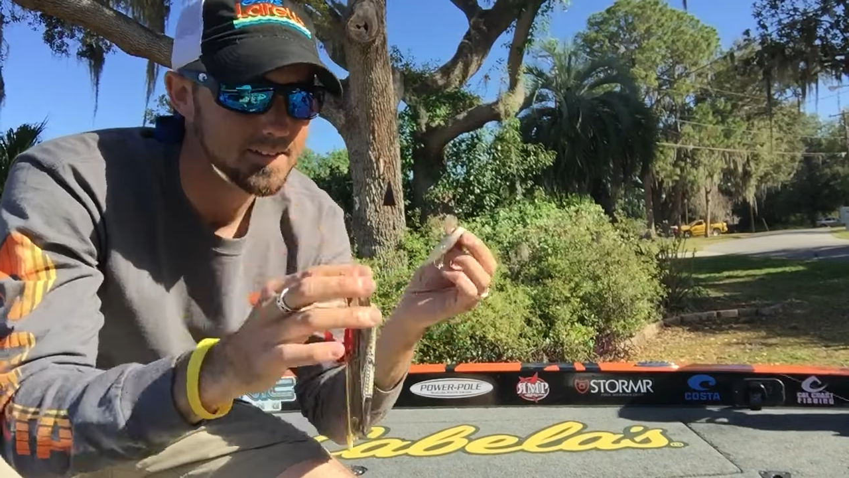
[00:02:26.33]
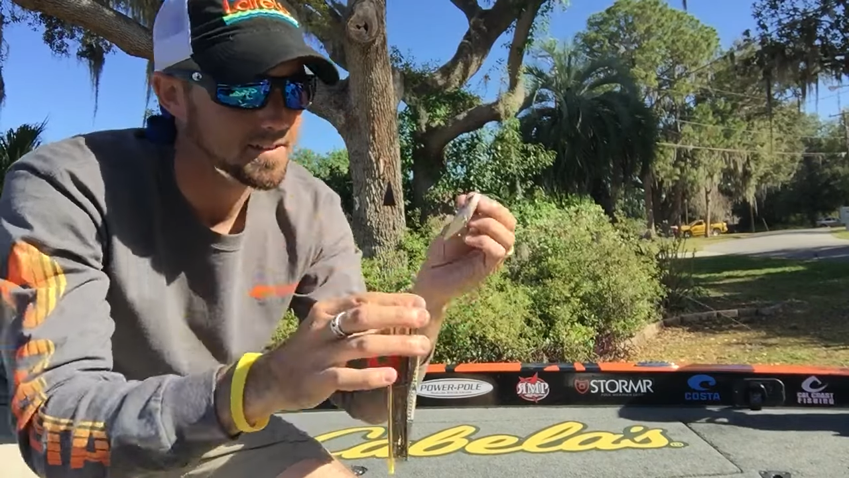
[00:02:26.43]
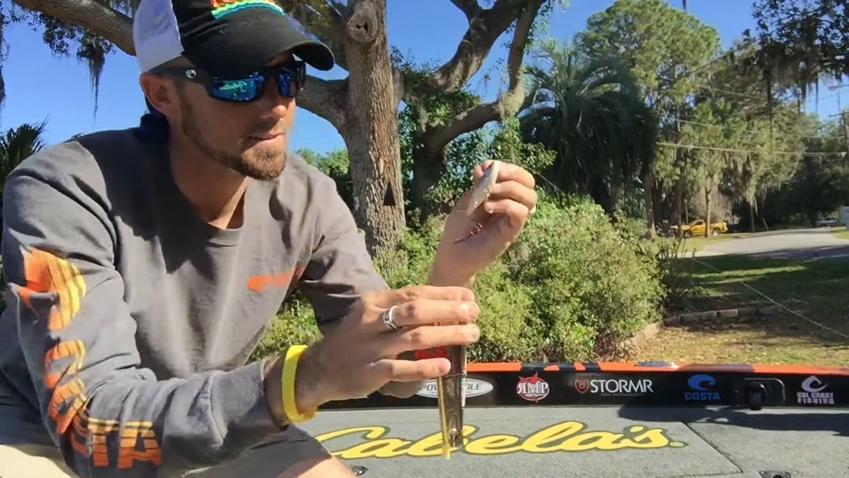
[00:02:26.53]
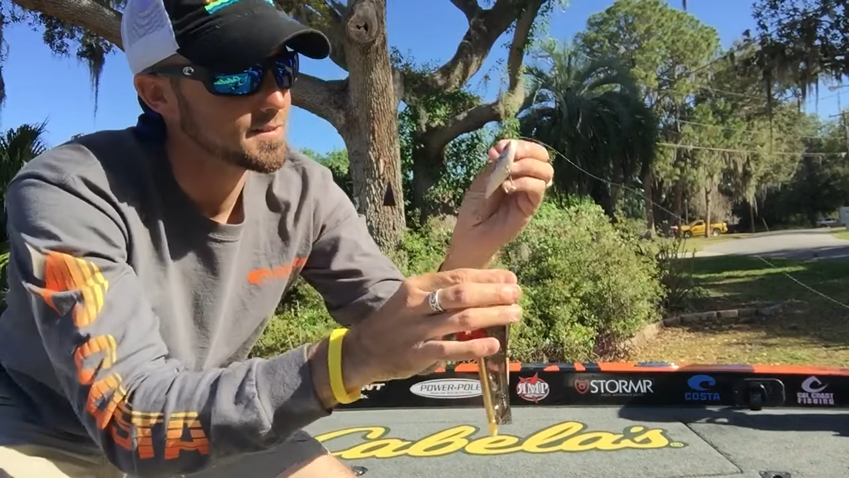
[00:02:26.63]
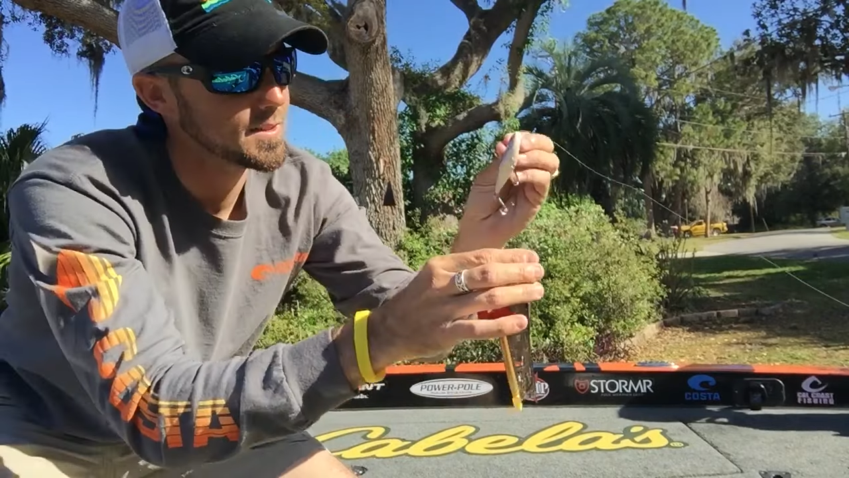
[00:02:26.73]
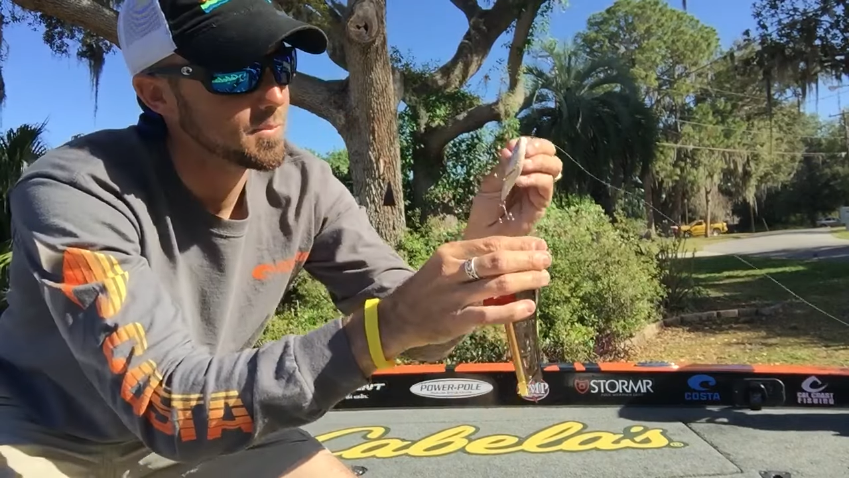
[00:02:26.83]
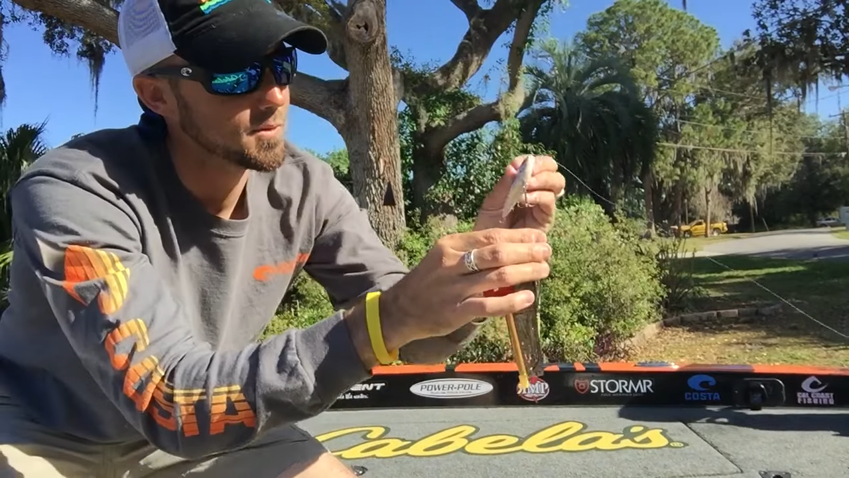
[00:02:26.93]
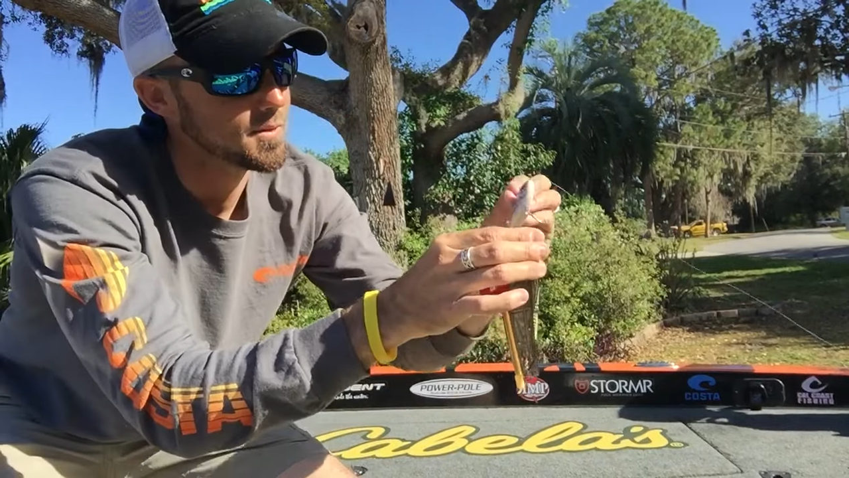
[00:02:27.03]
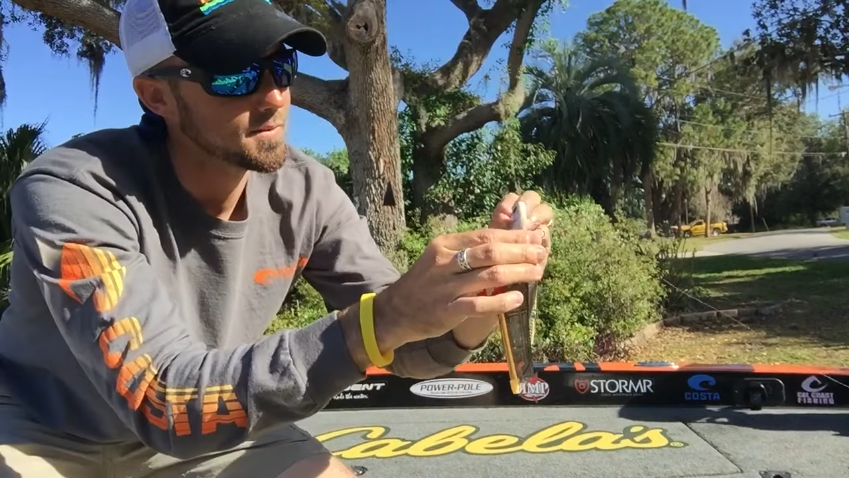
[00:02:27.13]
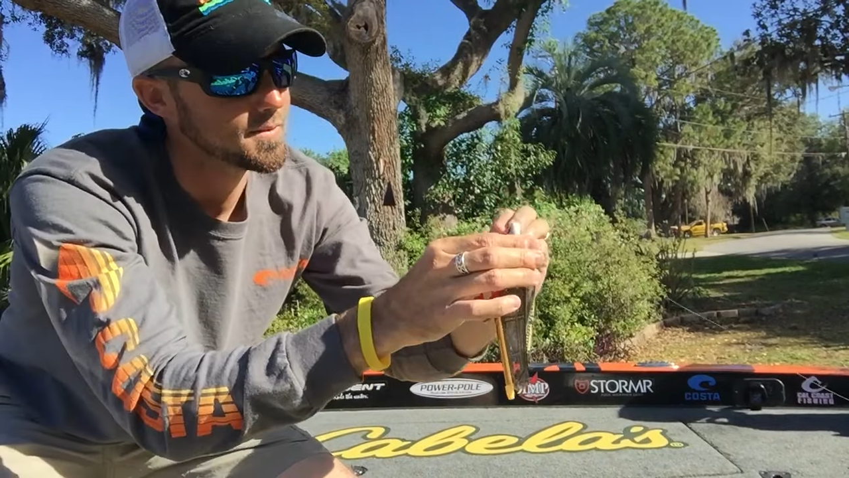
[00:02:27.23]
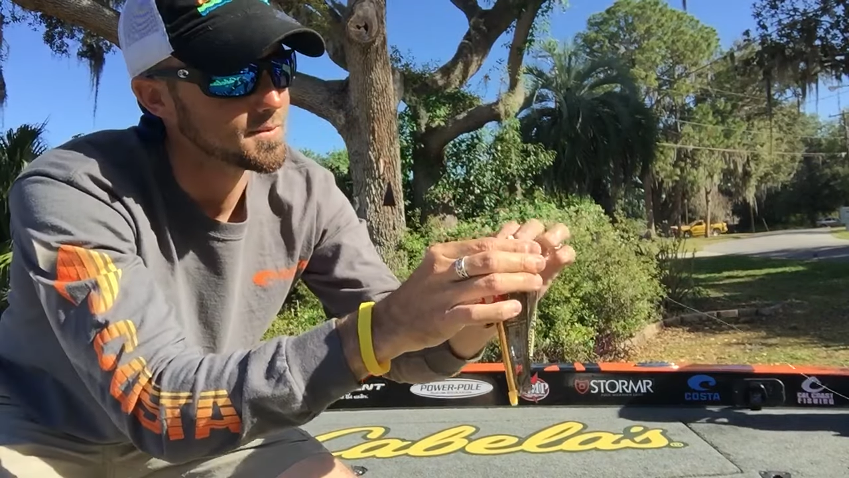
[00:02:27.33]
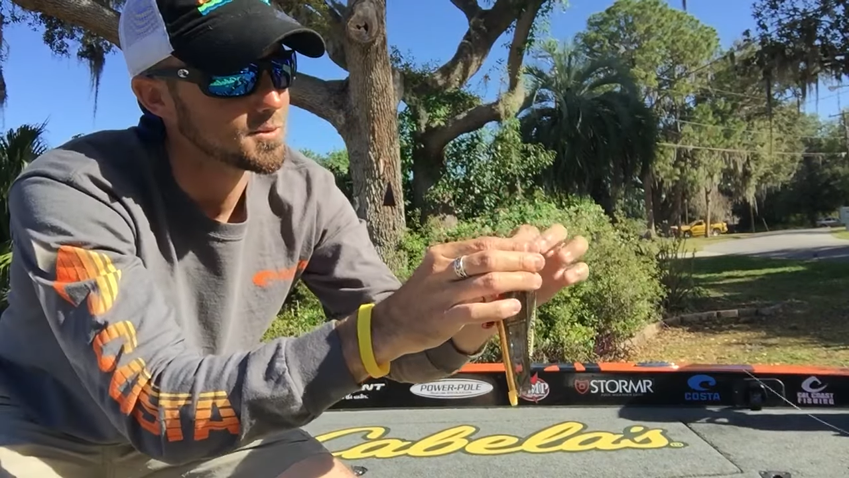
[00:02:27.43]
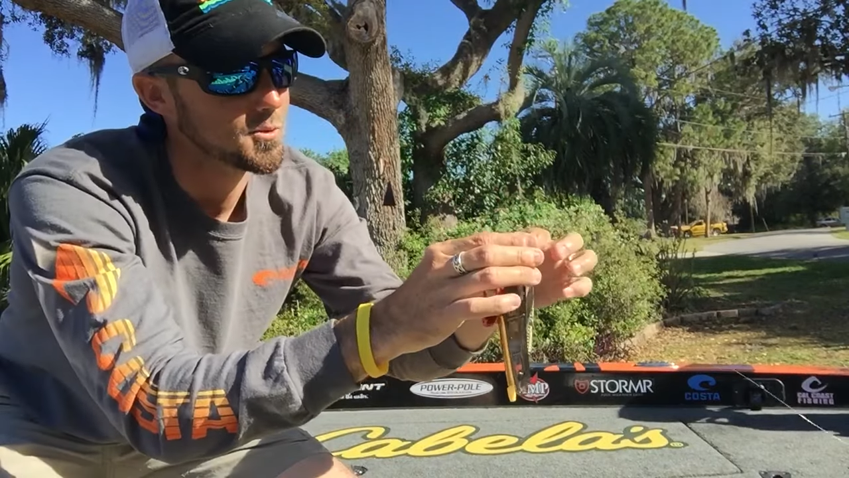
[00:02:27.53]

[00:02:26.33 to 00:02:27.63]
It's simple, just